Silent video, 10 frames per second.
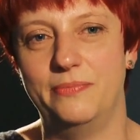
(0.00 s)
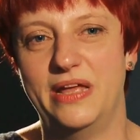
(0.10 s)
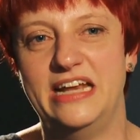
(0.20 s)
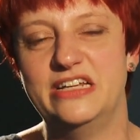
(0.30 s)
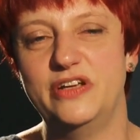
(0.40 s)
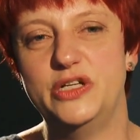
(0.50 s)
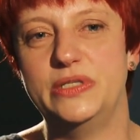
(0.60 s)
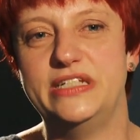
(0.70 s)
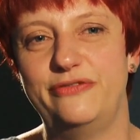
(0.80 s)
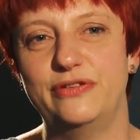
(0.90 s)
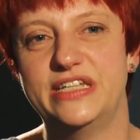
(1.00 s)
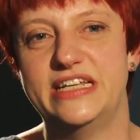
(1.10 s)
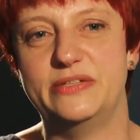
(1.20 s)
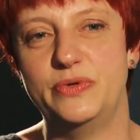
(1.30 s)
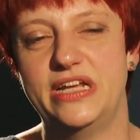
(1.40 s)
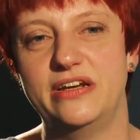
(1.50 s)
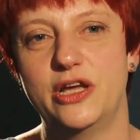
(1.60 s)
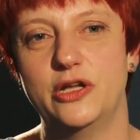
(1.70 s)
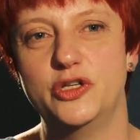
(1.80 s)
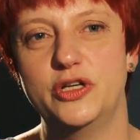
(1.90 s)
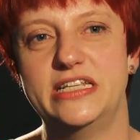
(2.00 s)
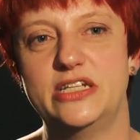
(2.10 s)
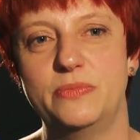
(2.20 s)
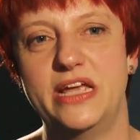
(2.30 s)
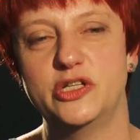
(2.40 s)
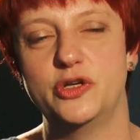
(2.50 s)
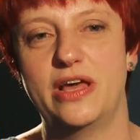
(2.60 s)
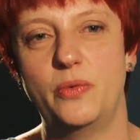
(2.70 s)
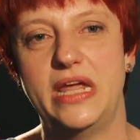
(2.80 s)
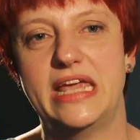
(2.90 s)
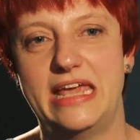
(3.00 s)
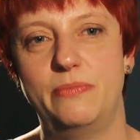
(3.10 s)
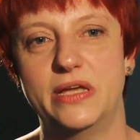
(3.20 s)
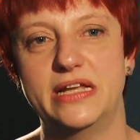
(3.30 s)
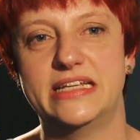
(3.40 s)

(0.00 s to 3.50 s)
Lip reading: individual differences within countries, to make sure that we keep